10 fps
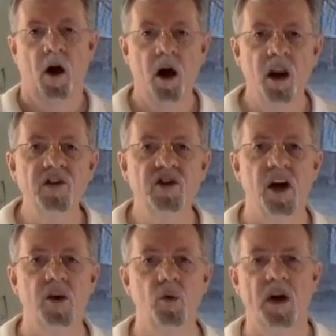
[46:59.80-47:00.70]
All of a
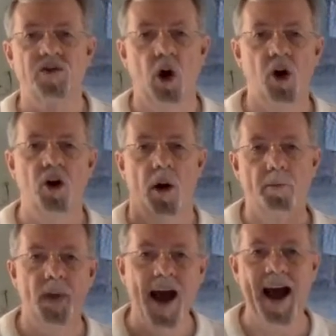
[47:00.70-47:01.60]
sudden, we have turned
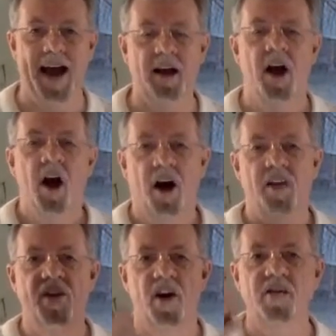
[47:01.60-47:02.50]
our back on
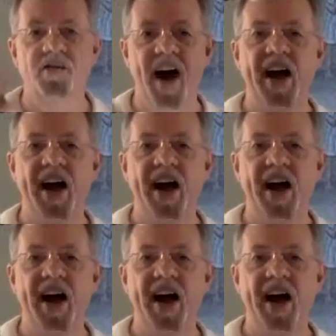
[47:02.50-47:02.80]
the very